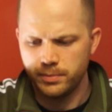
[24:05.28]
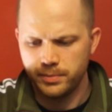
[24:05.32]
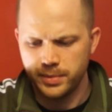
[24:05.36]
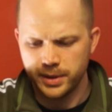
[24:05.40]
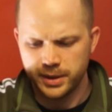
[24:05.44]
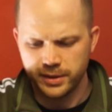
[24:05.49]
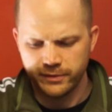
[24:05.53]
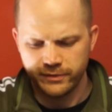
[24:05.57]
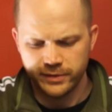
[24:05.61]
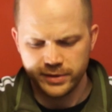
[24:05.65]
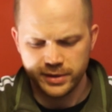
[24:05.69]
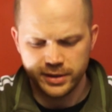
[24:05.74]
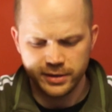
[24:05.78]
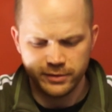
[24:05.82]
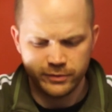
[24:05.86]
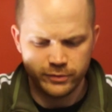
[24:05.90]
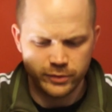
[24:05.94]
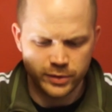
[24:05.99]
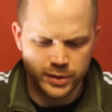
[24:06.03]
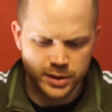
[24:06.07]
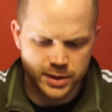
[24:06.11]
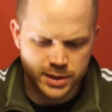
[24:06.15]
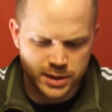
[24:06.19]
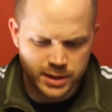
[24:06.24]
bit of a
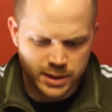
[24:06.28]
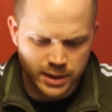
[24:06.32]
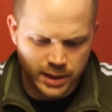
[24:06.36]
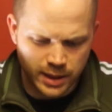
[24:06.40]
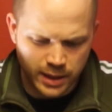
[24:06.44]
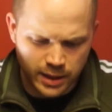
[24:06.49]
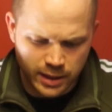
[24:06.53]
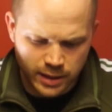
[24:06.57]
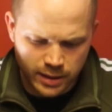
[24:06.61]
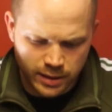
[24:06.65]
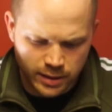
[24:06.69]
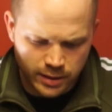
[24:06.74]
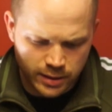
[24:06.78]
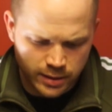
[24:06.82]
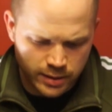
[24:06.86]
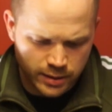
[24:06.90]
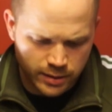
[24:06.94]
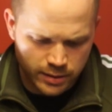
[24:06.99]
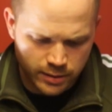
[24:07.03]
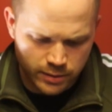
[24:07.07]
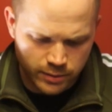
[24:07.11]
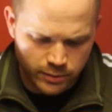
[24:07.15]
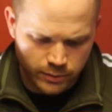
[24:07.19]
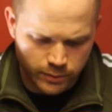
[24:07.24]
difference,
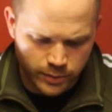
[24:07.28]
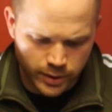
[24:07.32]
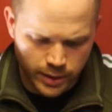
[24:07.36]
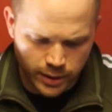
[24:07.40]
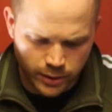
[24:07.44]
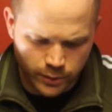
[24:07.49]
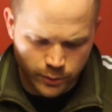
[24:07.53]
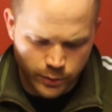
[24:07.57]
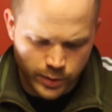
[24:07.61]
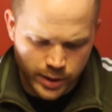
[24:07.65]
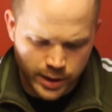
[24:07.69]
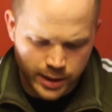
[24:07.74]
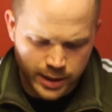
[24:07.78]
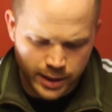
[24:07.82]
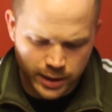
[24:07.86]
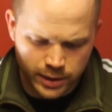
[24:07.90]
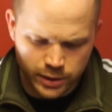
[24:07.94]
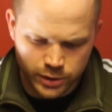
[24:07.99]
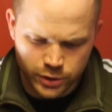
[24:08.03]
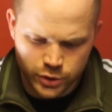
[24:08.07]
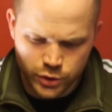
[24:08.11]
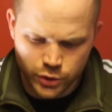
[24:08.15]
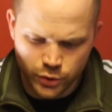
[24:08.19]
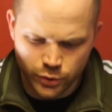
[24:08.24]
real quick,
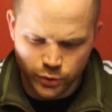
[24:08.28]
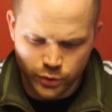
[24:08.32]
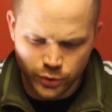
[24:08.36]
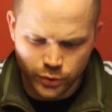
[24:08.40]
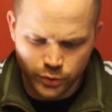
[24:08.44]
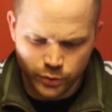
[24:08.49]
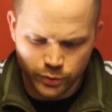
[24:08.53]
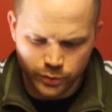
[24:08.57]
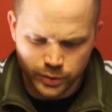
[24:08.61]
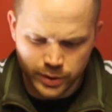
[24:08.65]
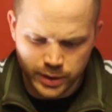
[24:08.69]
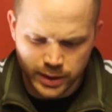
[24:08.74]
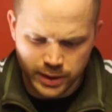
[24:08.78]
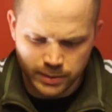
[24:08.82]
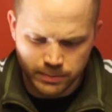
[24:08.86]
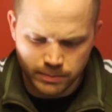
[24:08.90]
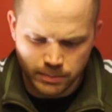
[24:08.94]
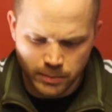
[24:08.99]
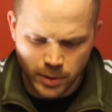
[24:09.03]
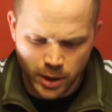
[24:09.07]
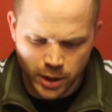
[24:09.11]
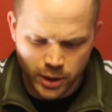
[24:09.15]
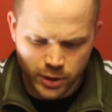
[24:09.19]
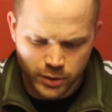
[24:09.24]
I'll show you the
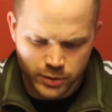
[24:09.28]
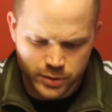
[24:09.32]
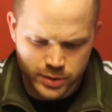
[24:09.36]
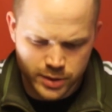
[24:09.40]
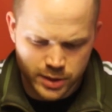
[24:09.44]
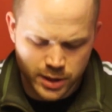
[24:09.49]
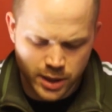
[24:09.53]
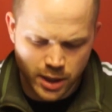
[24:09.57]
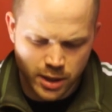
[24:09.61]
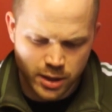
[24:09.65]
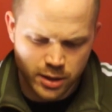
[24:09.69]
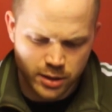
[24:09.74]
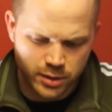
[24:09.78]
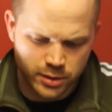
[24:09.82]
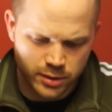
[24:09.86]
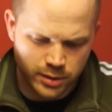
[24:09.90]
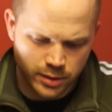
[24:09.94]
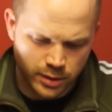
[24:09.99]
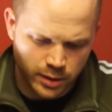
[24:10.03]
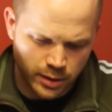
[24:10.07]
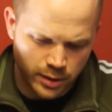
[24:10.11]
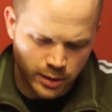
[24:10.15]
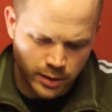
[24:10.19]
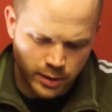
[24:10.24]
Mucker's
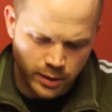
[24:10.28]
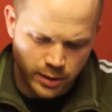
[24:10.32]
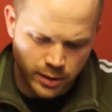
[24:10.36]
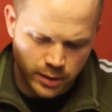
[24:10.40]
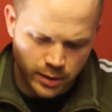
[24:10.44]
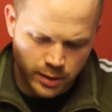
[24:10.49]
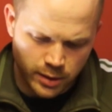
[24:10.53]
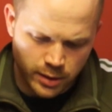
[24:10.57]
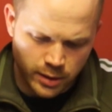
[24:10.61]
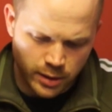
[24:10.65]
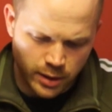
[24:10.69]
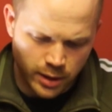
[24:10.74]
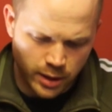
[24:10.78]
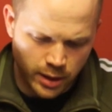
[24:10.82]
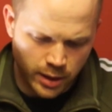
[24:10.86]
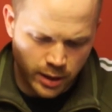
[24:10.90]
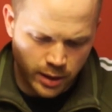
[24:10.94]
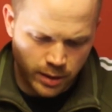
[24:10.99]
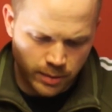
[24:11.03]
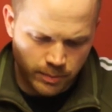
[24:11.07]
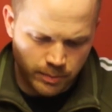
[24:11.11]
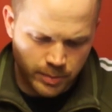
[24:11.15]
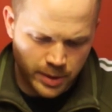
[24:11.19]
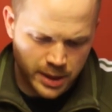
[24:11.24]
card.
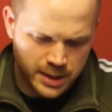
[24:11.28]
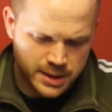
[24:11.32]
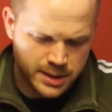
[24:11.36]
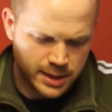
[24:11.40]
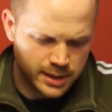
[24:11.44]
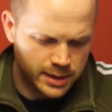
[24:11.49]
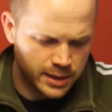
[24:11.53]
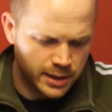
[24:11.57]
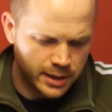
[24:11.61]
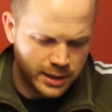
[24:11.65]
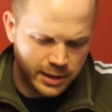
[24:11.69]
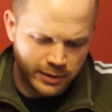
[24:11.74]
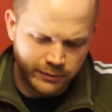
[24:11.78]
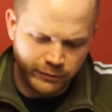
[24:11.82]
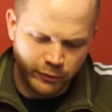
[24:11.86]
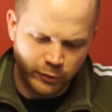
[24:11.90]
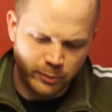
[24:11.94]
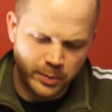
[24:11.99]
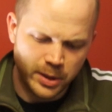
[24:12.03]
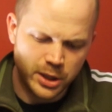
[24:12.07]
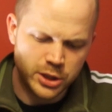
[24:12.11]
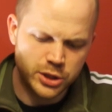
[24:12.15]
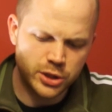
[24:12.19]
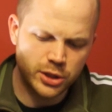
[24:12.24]
Basically, the
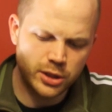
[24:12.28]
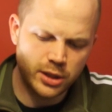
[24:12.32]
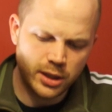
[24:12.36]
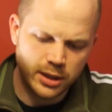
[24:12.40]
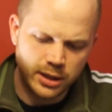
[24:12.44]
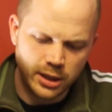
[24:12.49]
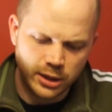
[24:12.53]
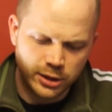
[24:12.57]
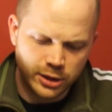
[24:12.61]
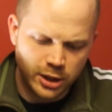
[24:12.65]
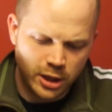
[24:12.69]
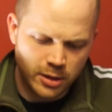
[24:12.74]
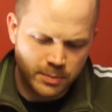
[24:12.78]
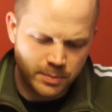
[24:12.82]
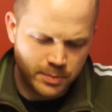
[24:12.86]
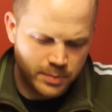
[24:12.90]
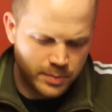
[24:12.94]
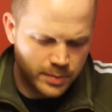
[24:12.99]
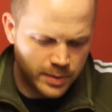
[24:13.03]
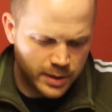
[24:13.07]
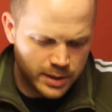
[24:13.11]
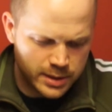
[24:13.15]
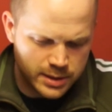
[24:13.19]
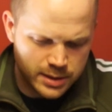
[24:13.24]
information on the
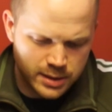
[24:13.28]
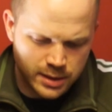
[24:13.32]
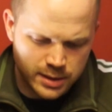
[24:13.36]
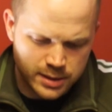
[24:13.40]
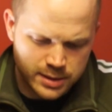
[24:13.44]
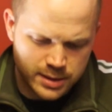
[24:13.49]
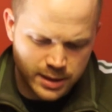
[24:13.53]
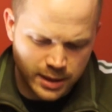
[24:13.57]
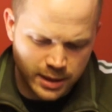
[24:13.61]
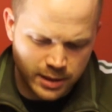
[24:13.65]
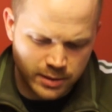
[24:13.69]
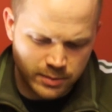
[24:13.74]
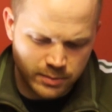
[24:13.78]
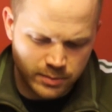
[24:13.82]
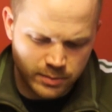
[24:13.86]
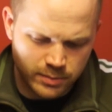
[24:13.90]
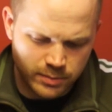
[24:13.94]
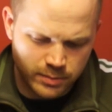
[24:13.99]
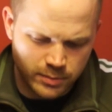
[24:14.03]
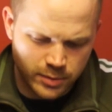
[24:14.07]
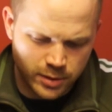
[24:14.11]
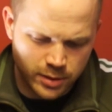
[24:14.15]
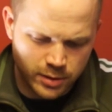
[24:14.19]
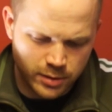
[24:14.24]
top is the
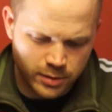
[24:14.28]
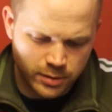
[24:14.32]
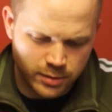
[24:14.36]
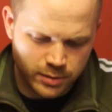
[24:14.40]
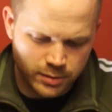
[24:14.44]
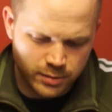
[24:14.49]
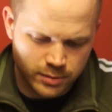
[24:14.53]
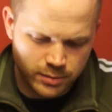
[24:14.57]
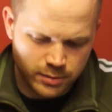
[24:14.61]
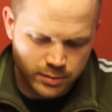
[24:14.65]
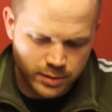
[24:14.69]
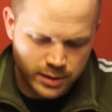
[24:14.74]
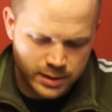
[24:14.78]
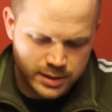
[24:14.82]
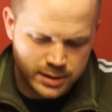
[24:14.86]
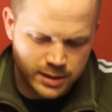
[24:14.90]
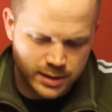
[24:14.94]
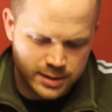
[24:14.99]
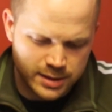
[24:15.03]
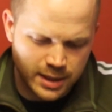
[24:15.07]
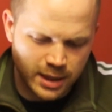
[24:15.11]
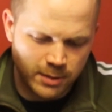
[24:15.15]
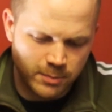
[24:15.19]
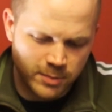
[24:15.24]
same. It's the
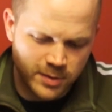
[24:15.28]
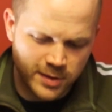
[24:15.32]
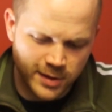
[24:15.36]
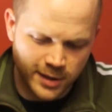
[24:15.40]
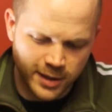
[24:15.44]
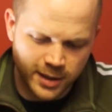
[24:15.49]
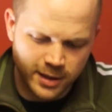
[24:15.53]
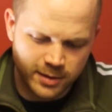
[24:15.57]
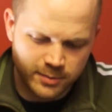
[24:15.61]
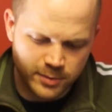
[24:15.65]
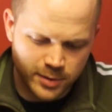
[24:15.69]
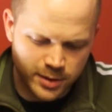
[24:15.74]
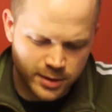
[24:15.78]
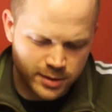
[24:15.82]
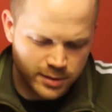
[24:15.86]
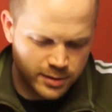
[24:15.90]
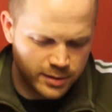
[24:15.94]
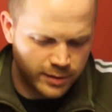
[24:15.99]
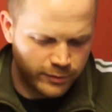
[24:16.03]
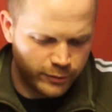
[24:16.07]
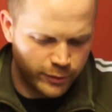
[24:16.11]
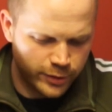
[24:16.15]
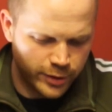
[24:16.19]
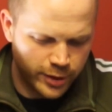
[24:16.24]
same thing, but
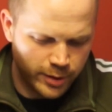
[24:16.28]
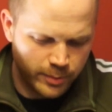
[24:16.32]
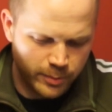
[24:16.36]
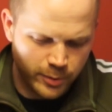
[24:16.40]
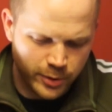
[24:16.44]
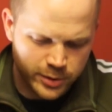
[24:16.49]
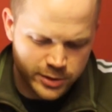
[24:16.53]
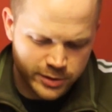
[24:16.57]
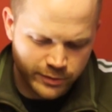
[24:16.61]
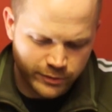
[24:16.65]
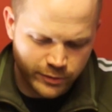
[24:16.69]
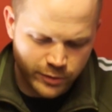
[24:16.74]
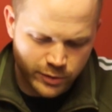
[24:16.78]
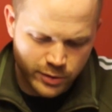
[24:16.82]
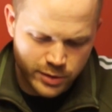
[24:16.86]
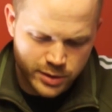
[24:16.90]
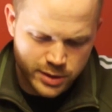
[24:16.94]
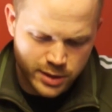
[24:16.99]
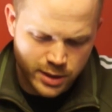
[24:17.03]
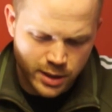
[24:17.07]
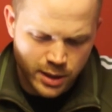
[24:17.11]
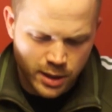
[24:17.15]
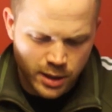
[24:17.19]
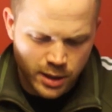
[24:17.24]
different numbers, of course.